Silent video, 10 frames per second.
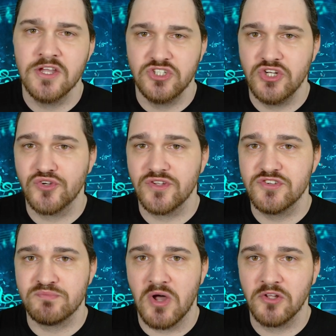It's usually
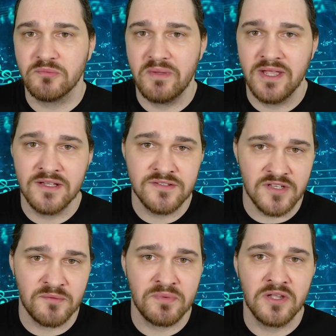smaller bands,
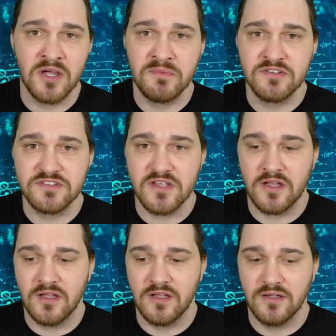up and coming,
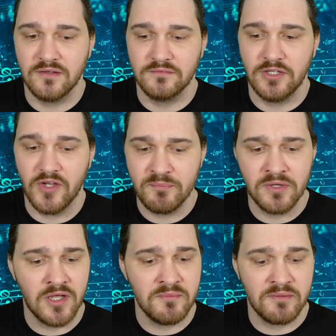uh, you know, up
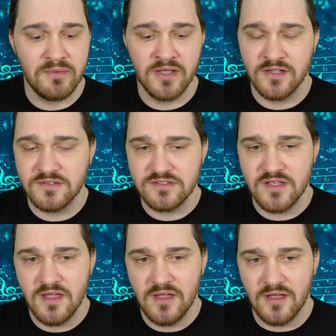and coming bands,
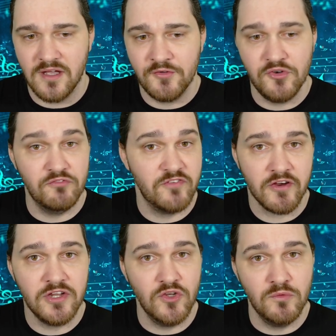uh,
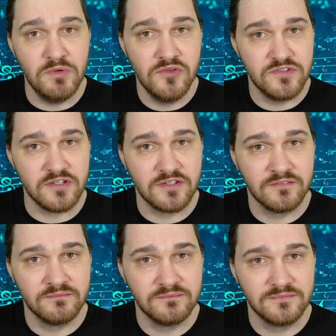very new music,
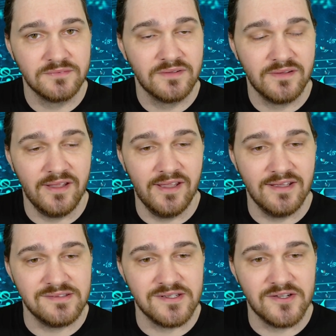
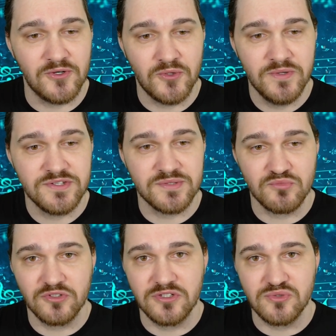and uh, always some
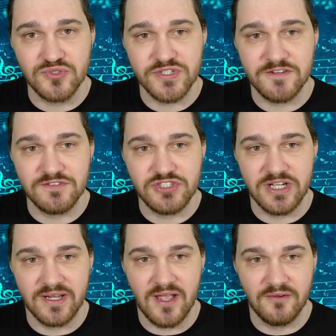really cool stuff to
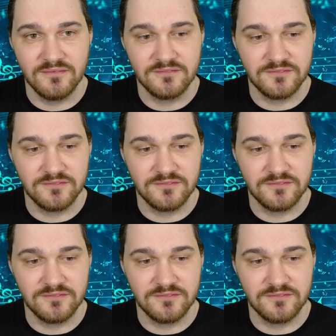check out.